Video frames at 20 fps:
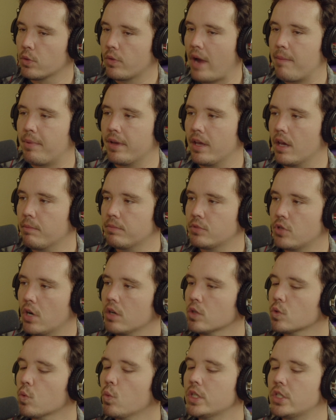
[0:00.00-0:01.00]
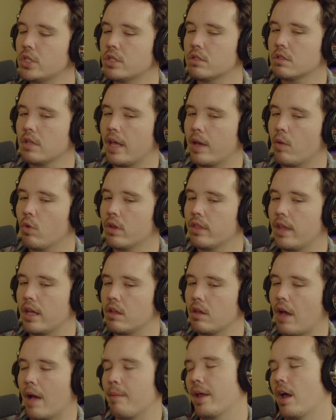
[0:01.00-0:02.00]
we're wrapping up, Charles, which is like one that,
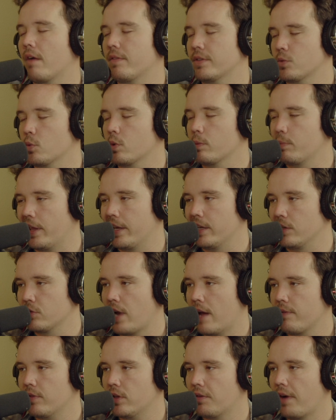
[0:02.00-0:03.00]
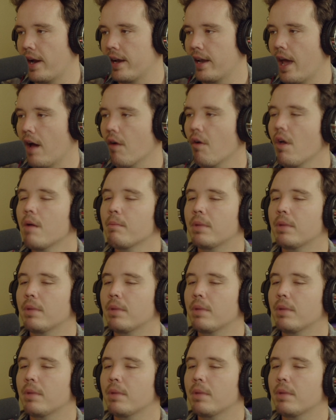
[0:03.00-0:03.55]
I mean, obviously we're playing Traveler right now,